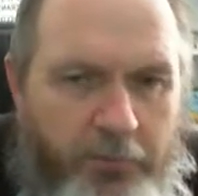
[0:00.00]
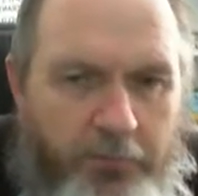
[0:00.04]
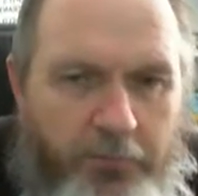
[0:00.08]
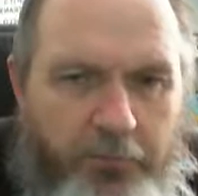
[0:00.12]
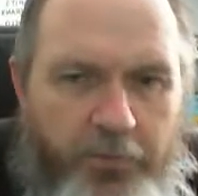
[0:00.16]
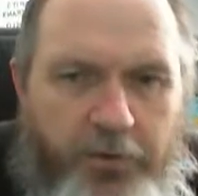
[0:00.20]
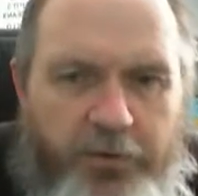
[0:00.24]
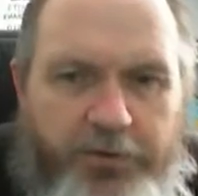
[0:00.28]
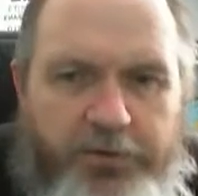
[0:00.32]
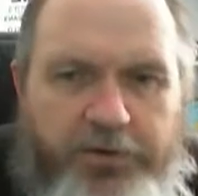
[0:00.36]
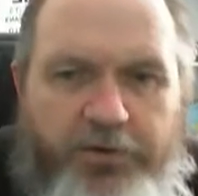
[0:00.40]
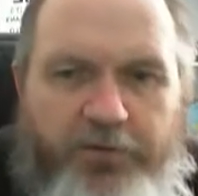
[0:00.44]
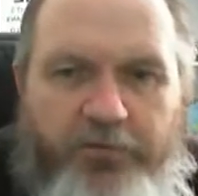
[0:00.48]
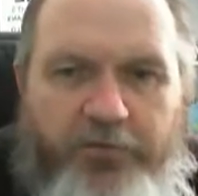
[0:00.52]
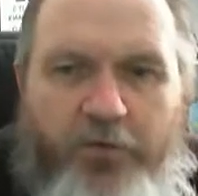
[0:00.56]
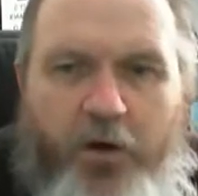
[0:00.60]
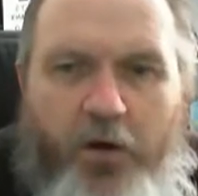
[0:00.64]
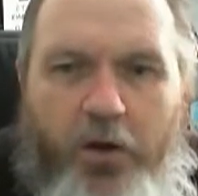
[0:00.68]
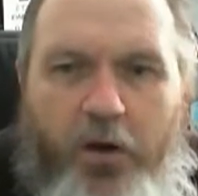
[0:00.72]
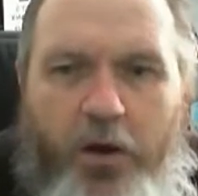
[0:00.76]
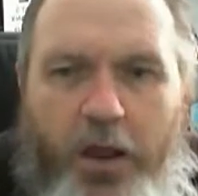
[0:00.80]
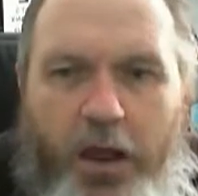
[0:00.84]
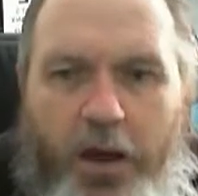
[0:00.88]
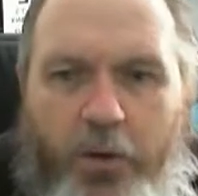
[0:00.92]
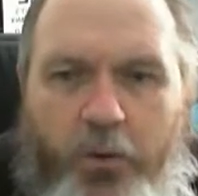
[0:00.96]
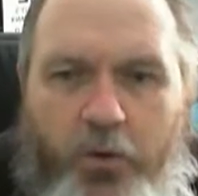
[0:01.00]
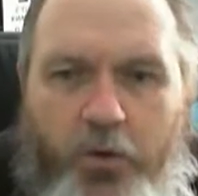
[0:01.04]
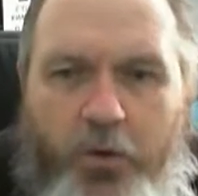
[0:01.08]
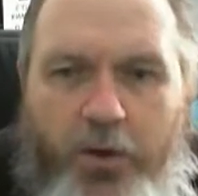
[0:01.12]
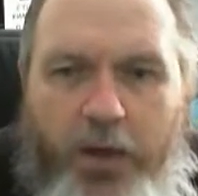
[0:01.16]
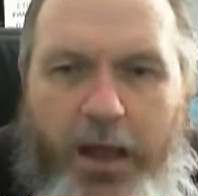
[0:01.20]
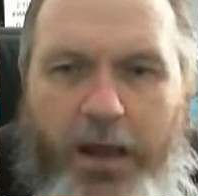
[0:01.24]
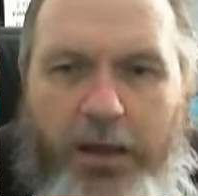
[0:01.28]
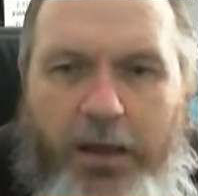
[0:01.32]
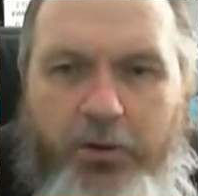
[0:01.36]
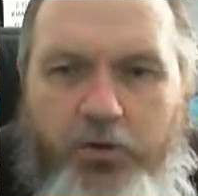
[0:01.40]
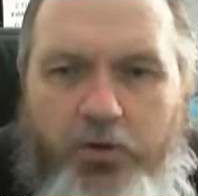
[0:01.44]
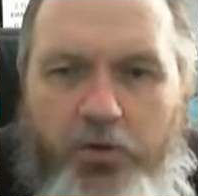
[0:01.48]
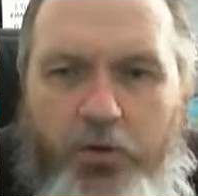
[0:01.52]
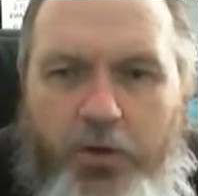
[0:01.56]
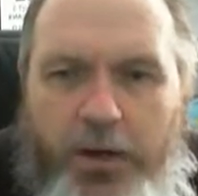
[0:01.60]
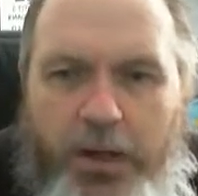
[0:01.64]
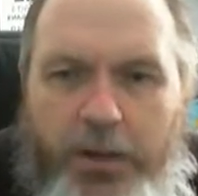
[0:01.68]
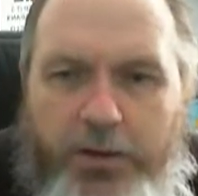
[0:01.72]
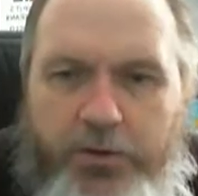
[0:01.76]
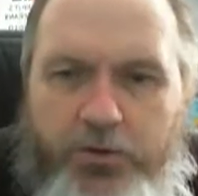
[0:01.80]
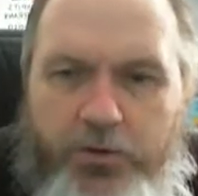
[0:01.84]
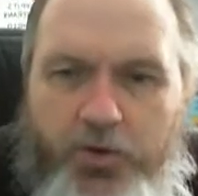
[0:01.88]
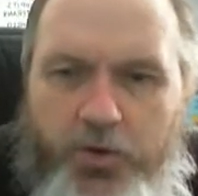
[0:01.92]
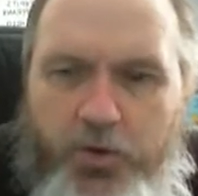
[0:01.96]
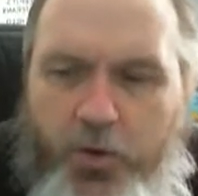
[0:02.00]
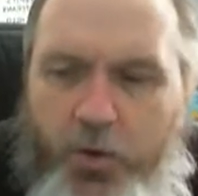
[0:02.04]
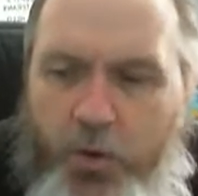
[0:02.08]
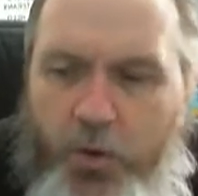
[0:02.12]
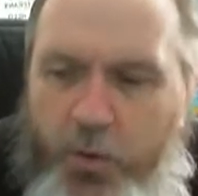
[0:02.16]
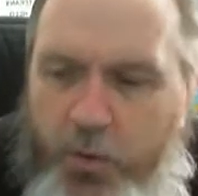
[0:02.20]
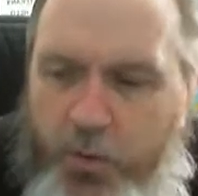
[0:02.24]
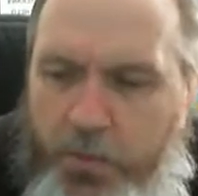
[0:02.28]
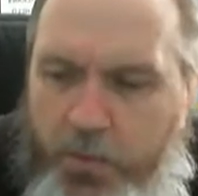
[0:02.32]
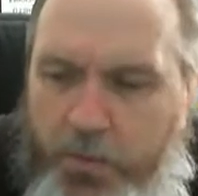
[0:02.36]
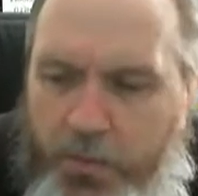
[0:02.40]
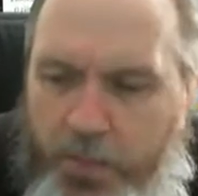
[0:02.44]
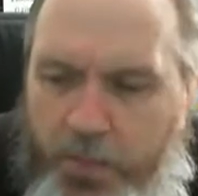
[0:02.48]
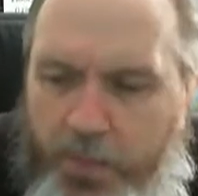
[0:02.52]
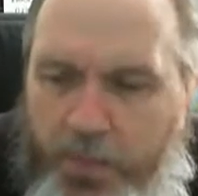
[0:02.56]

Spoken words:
First of all, I would like to let you know